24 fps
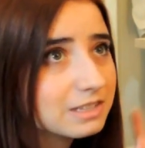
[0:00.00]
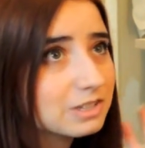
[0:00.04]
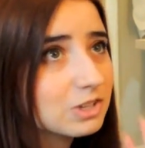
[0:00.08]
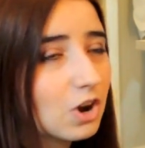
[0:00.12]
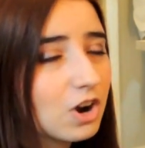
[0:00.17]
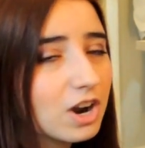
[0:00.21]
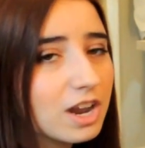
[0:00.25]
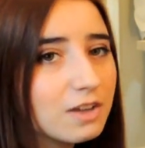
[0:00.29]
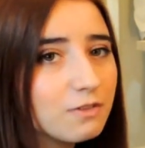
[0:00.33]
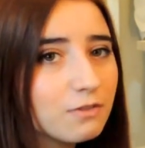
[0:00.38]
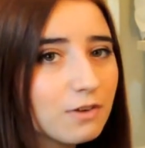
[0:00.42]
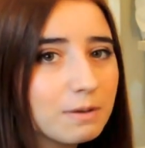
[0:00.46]

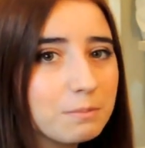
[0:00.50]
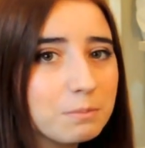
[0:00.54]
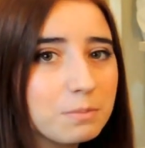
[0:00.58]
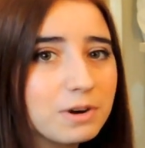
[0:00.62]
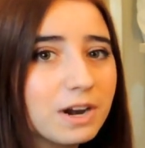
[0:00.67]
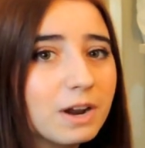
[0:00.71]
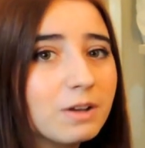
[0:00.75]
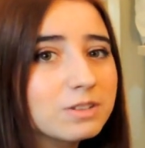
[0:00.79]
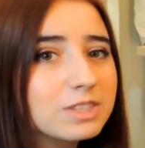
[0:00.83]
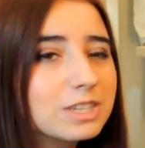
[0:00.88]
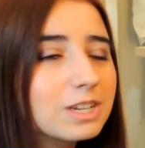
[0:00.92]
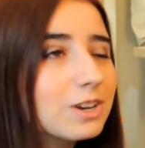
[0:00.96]
Sorry if I'm
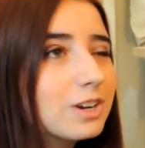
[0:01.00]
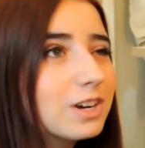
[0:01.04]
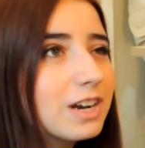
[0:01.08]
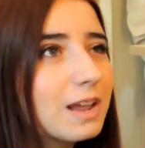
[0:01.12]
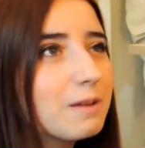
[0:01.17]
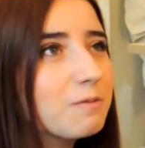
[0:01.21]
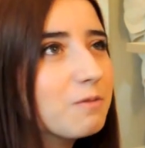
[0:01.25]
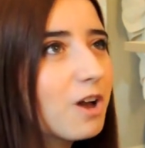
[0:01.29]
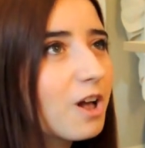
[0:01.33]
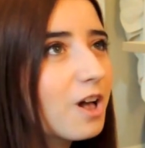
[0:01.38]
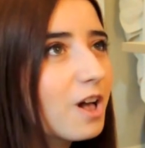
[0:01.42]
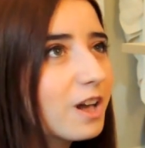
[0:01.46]
pronouncing her
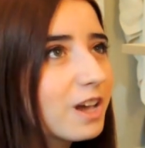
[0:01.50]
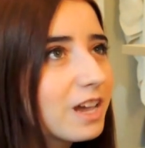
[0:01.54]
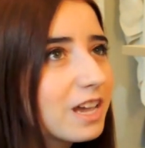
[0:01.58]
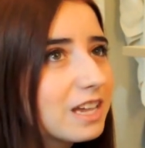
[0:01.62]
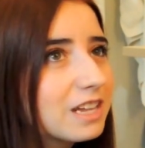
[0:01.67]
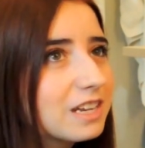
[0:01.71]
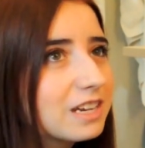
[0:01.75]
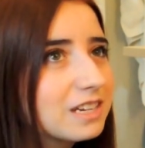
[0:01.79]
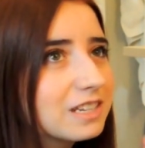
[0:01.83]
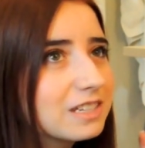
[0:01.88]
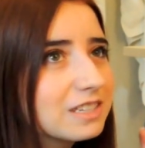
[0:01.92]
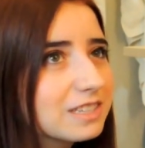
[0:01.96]
name wrong,
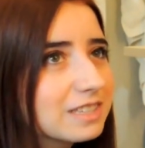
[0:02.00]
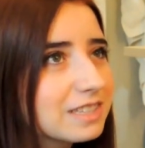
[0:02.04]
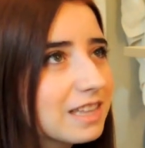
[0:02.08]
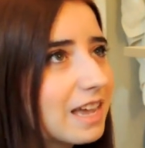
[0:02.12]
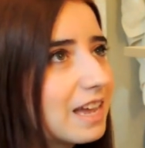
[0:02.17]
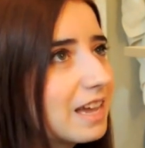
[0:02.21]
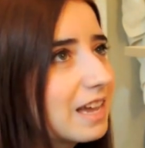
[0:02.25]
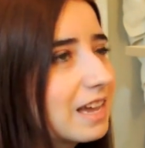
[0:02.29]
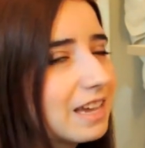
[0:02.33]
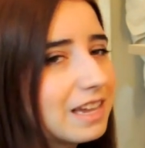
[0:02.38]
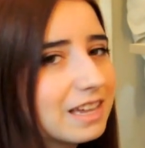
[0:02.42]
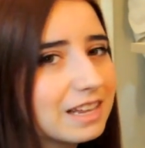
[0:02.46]
it is
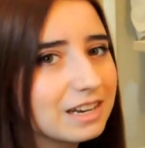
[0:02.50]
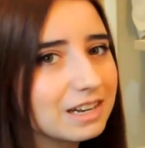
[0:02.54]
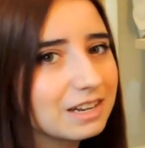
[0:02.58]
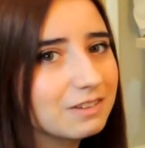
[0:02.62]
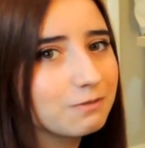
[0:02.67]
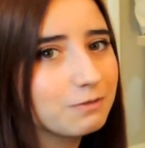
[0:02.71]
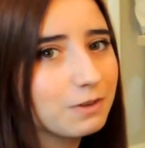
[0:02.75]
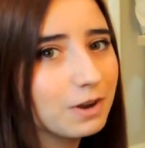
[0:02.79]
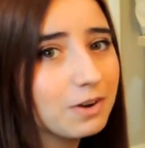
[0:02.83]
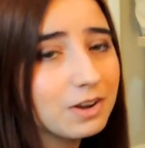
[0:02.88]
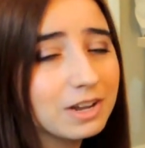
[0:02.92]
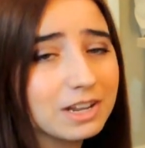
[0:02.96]
like
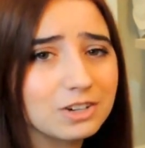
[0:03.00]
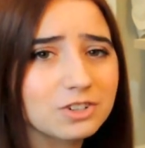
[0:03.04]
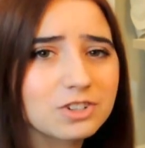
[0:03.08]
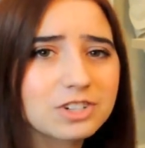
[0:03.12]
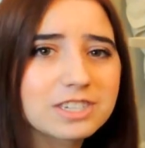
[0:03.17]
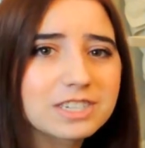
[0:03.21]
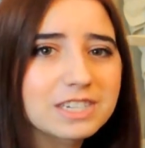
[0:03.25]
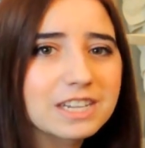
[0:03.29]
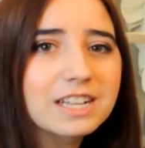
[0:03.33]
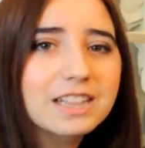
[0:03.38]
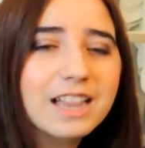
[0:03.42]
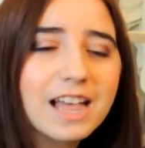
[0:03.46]
a very
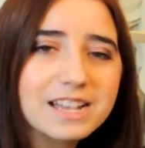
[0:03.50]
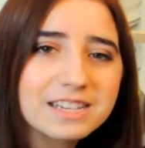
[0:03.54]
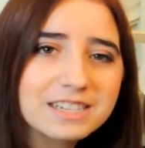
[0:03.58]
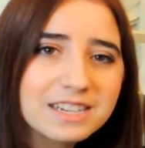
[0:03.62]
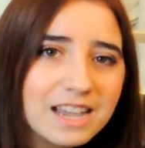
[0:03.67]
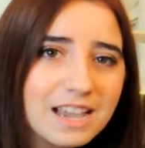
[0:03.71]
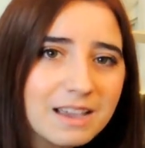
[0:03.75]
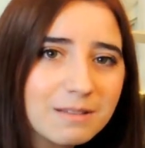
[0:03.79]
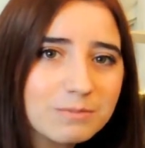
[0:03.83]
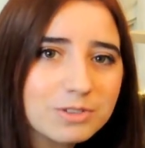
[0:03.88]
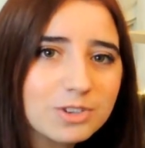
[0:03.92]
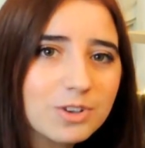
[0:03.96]
interesting last
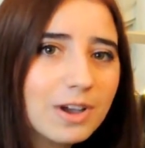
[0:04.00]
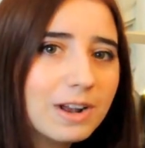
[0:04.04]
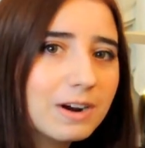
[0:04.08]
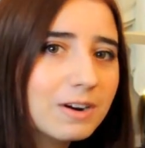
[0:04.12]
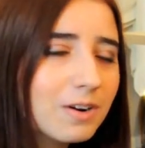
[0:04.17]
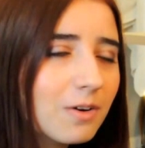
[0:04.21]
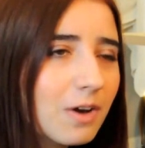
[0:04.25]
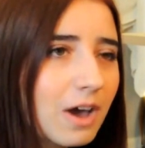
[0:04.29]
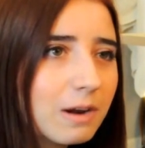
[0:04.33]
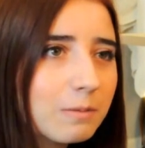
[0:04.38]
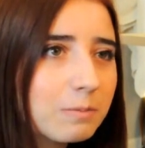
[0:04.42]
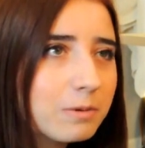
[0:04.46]
name, so I
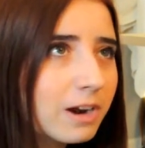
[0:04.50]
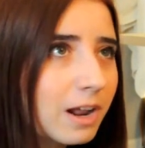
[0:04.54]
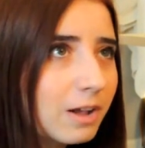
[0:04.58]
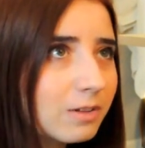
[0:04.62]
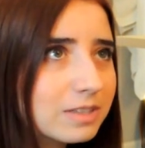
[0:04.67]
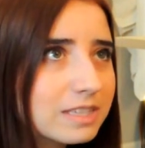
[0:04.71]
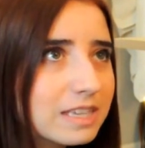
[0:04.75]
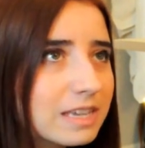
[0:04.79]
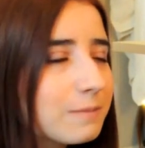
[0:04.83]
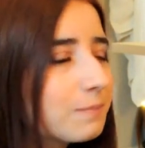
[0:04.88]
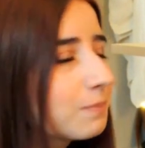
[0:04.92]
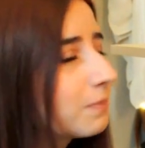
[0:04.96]
don't know how to pronounce